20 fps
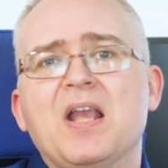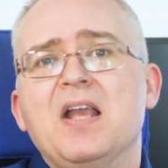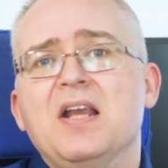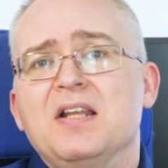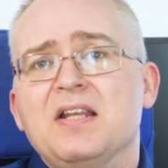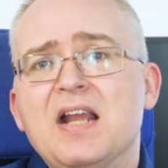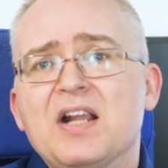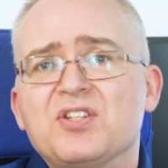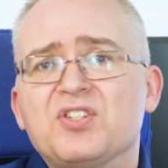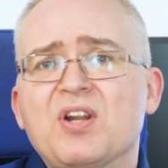
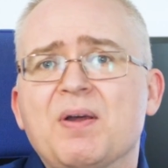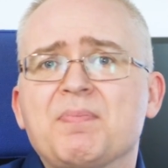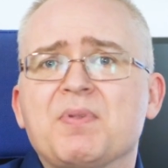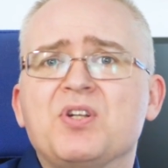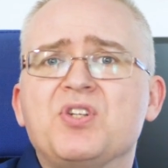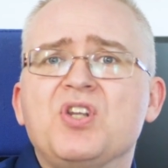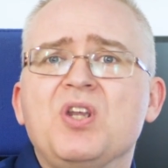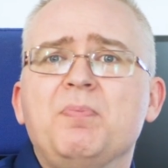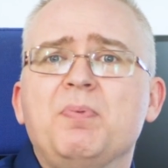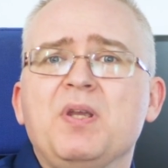Next up, the
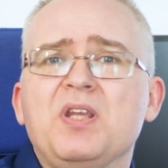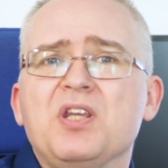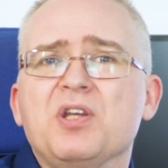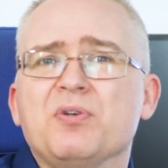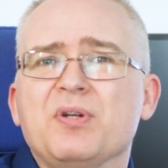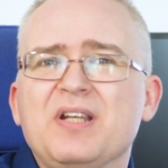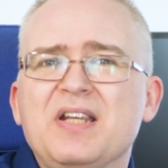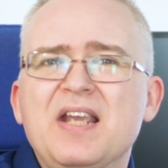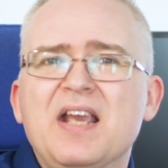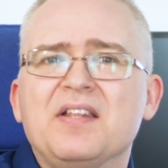
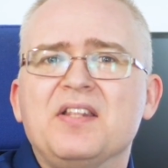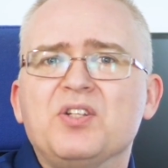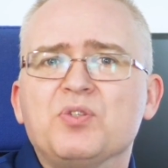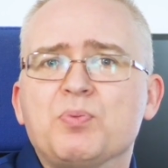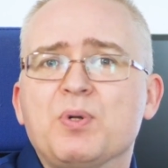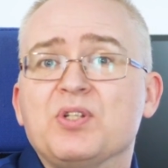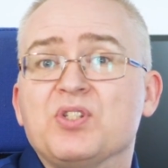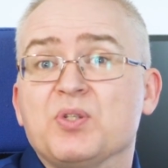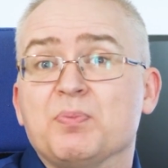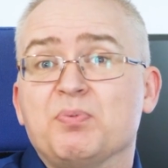GPU, and yeah, this
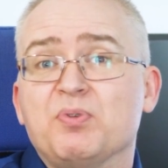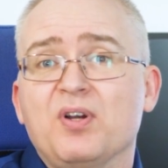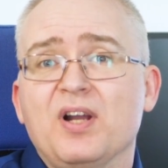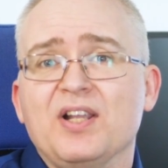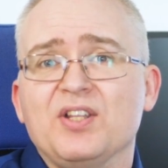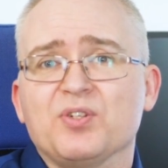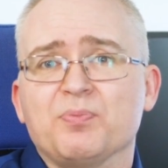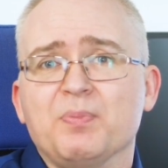one surprised